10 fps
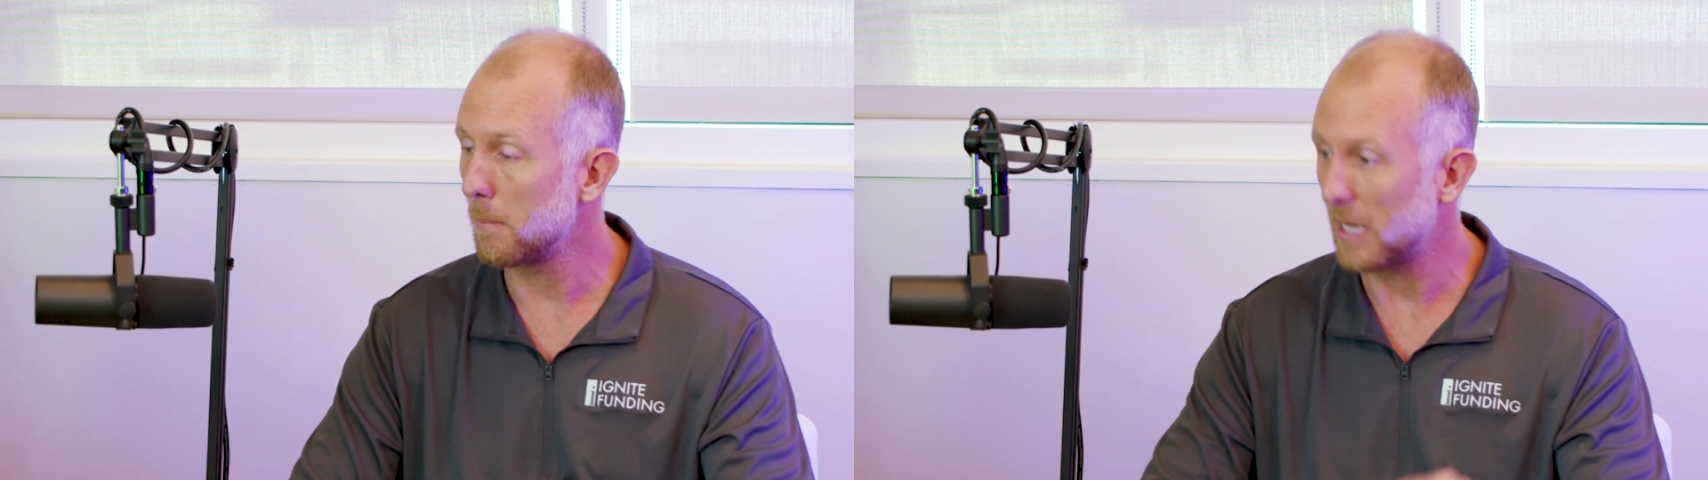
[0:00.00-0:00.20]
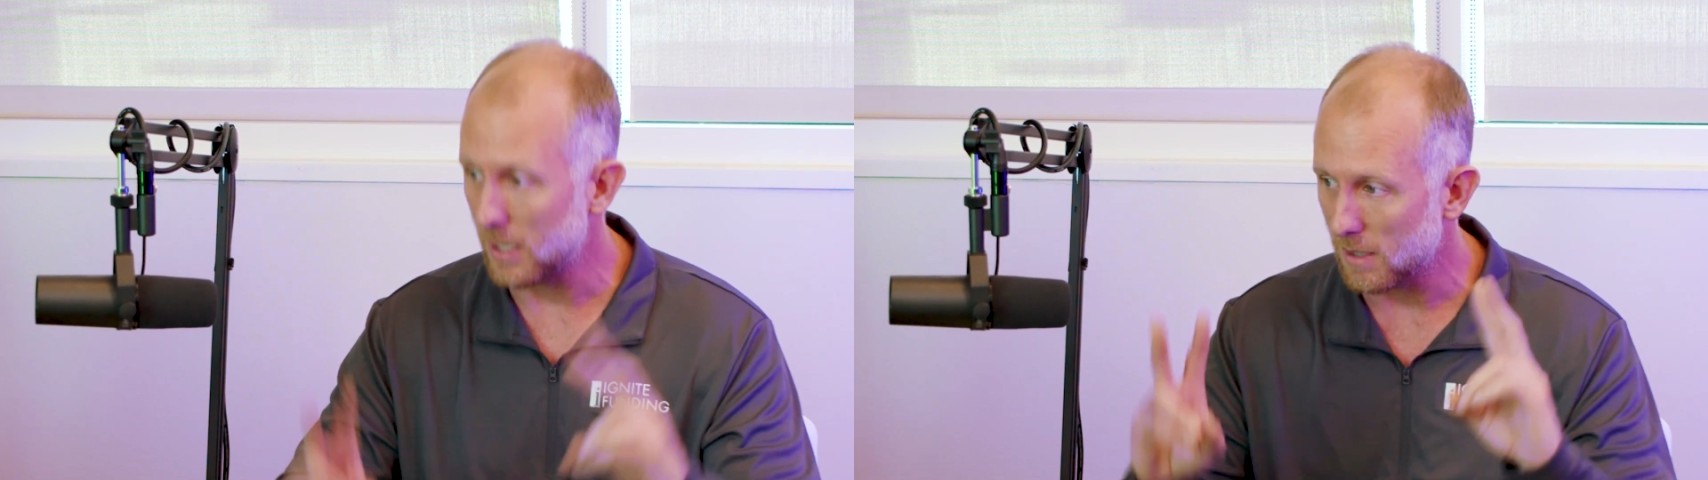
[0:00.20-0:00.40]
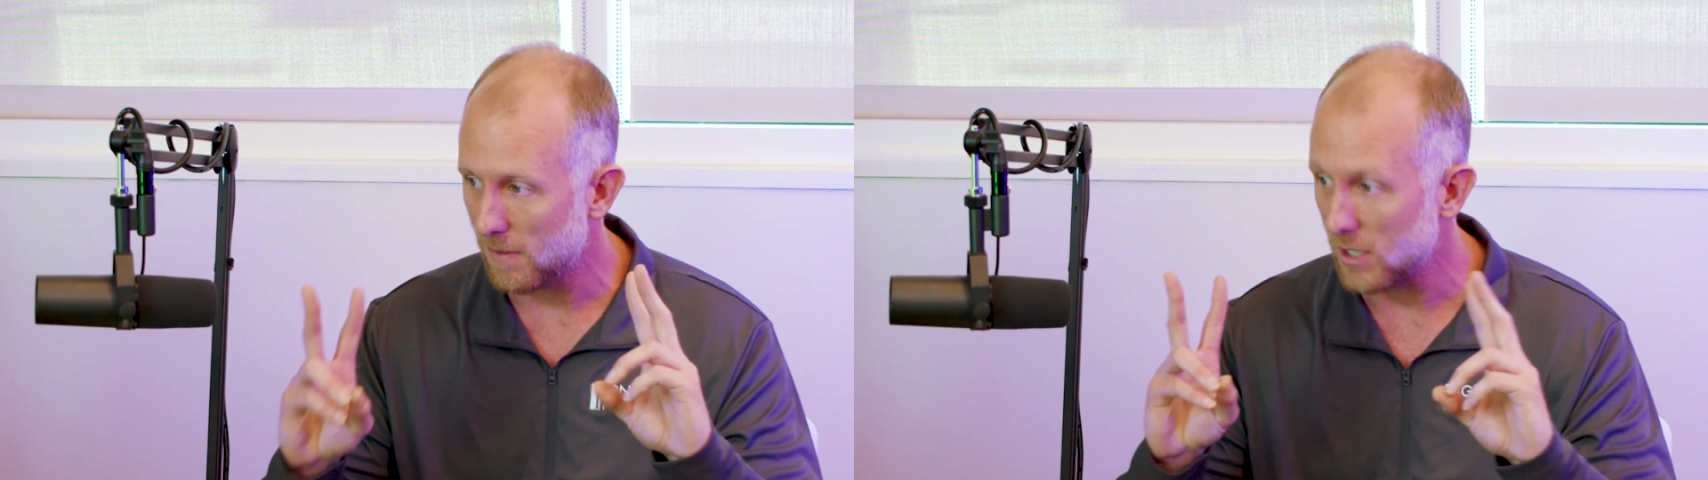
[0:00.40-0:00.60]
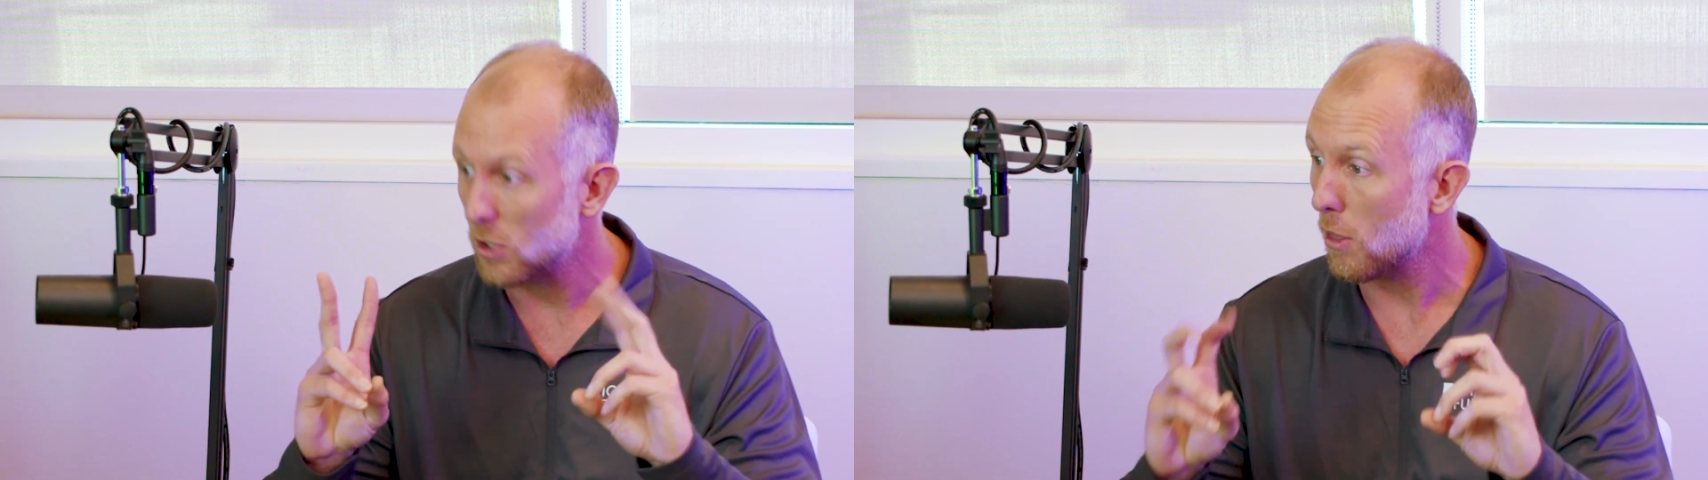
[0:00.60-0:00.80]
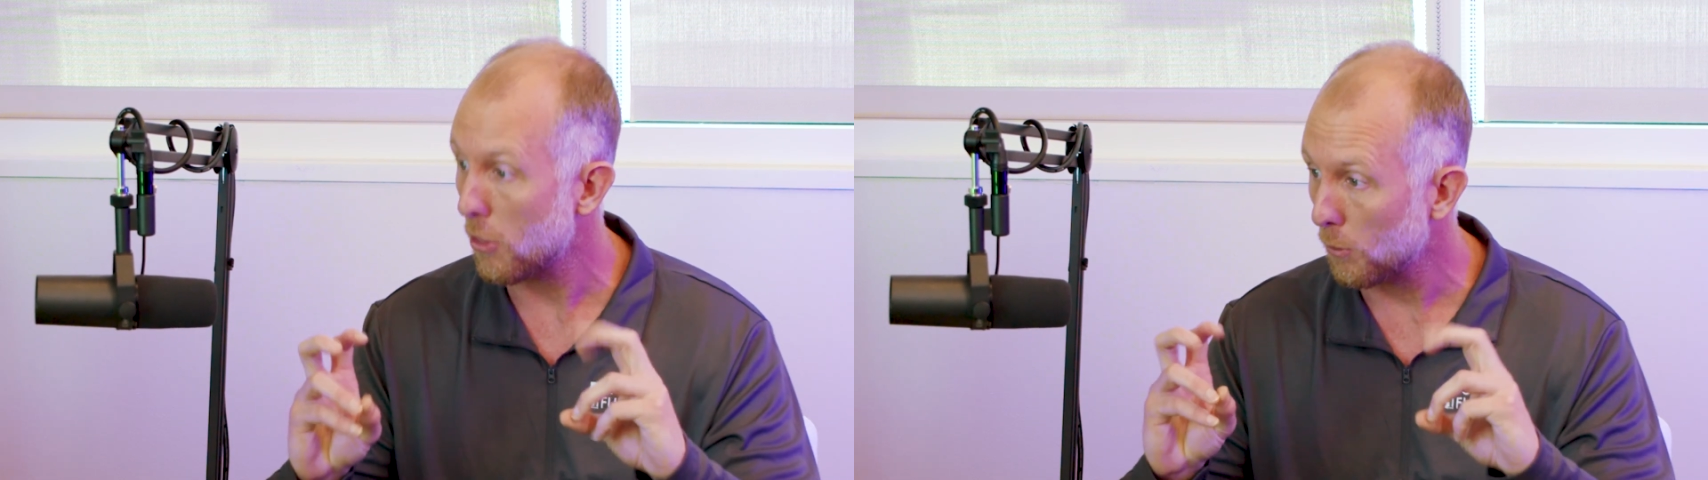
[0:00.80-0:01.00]
because of this
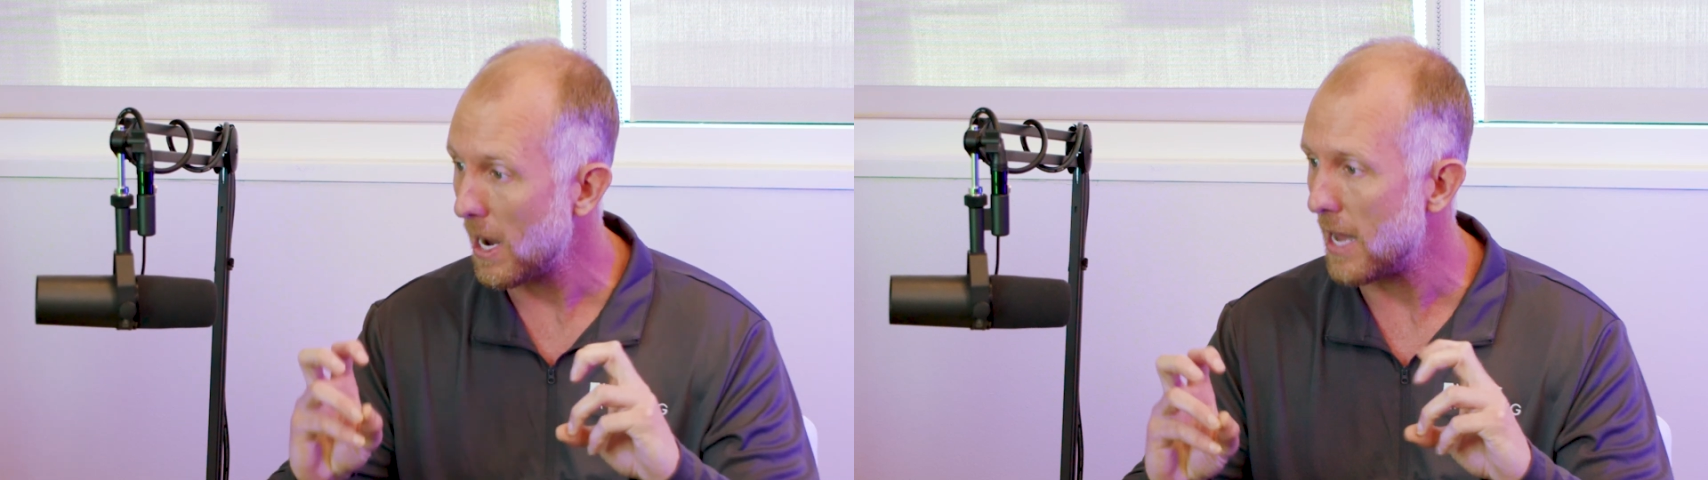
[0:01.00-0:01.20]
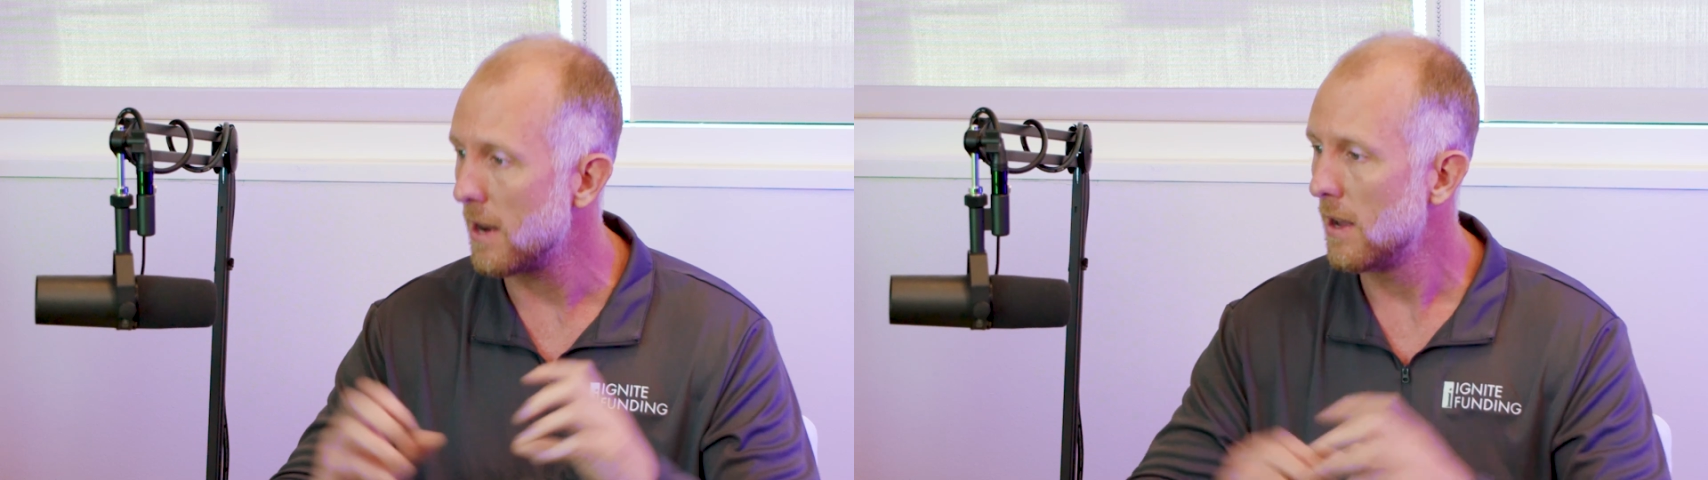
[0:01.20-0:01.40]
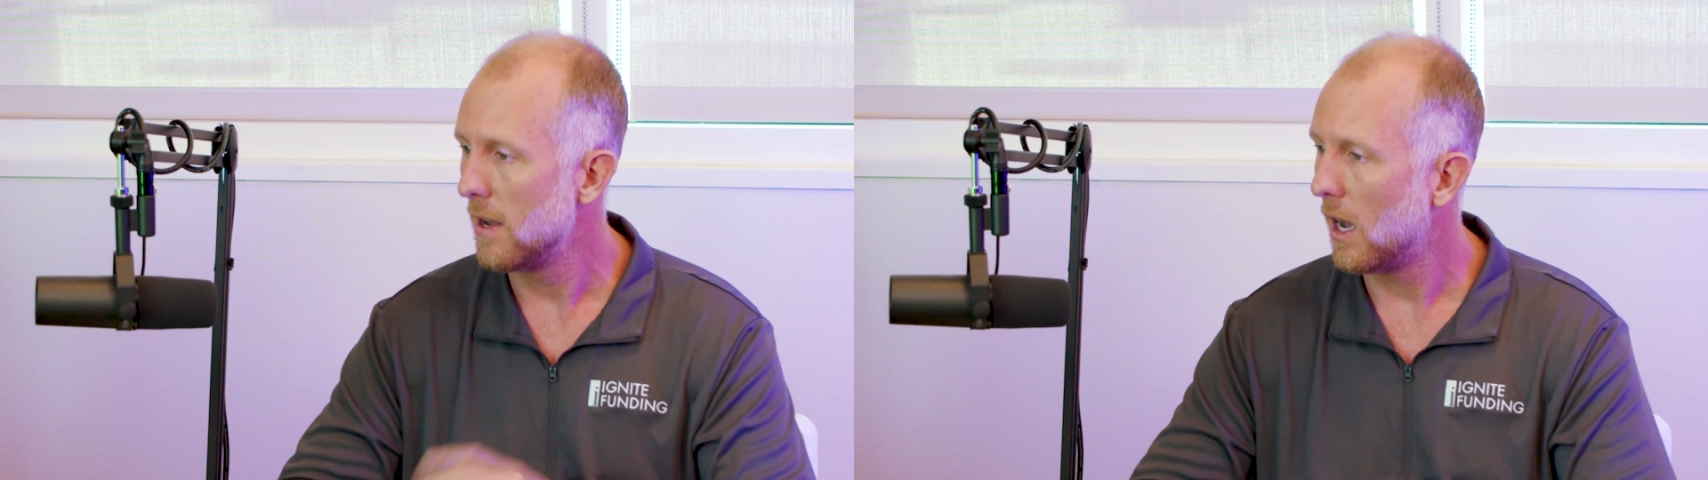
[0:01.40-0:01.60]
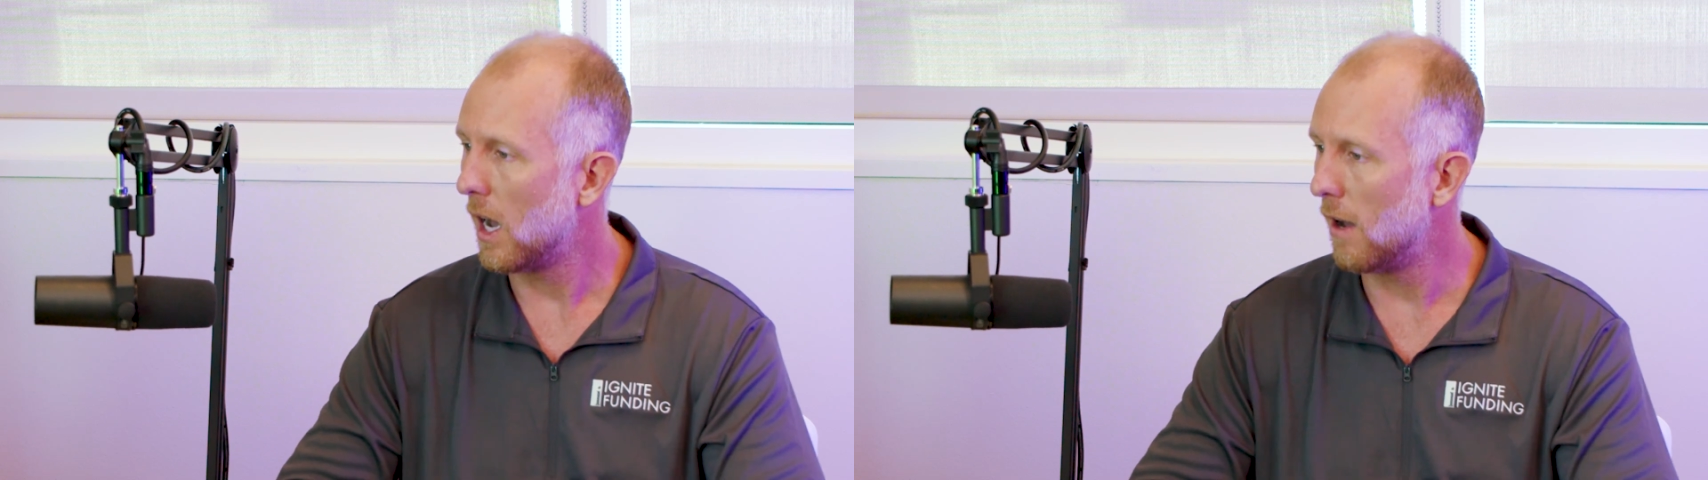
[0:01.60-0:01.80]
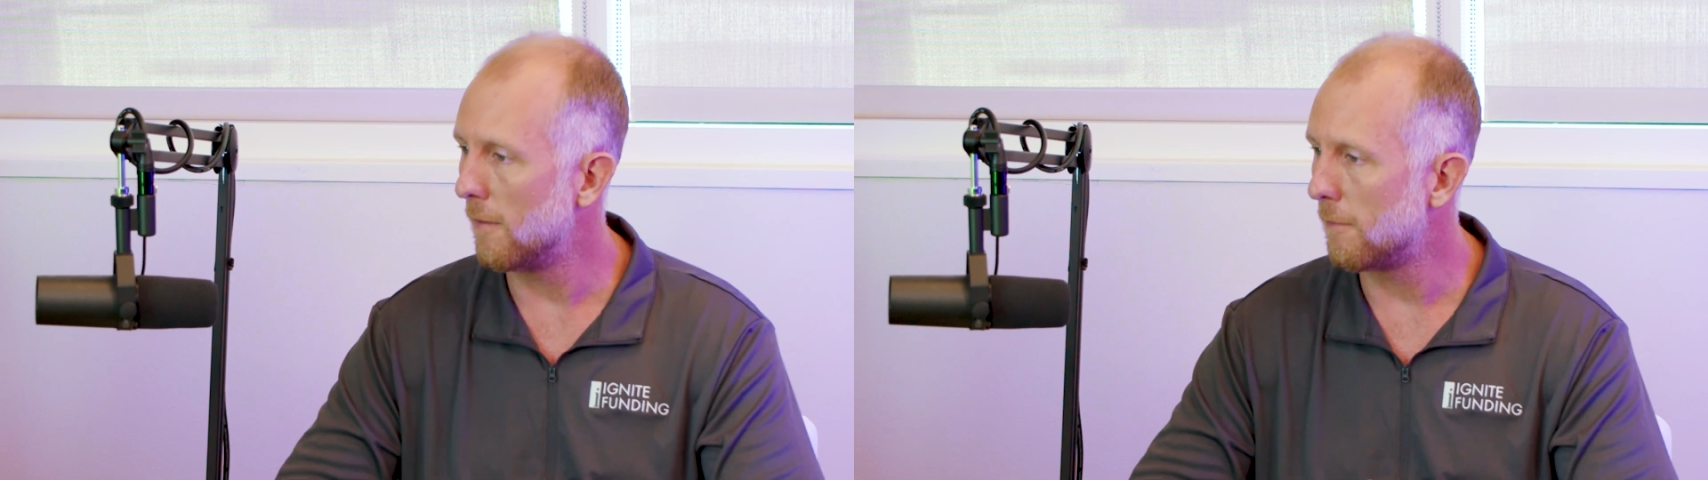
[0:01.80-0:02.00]
threat
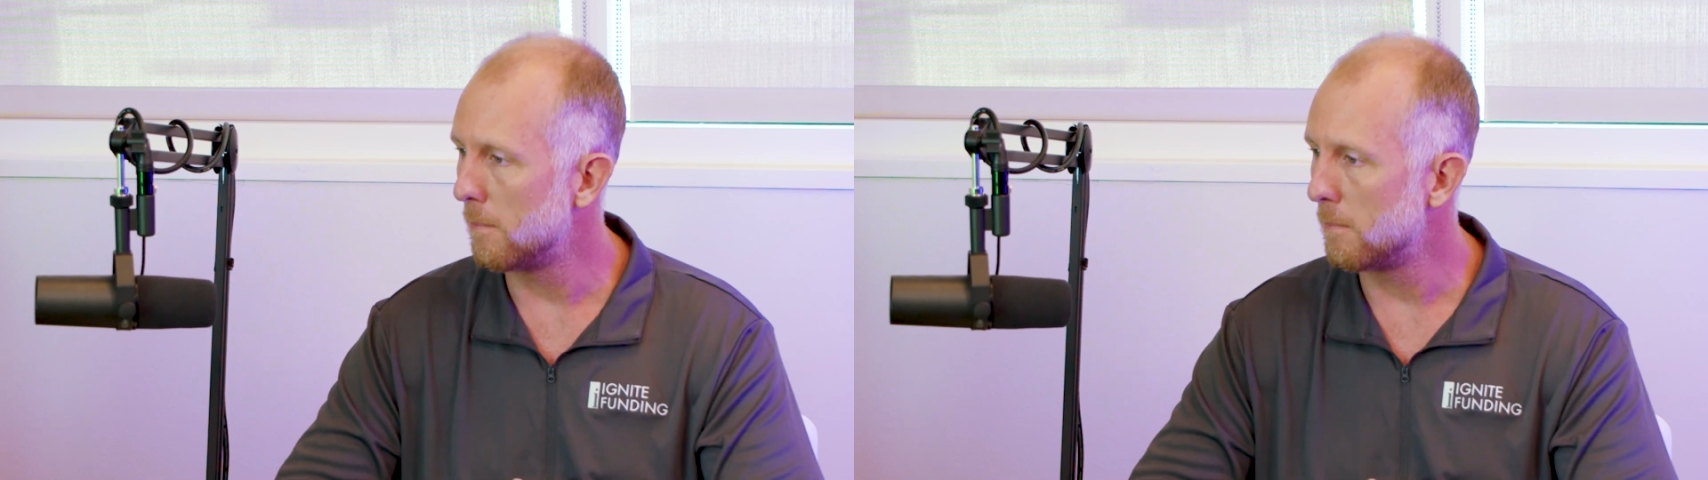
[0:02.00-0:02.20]
of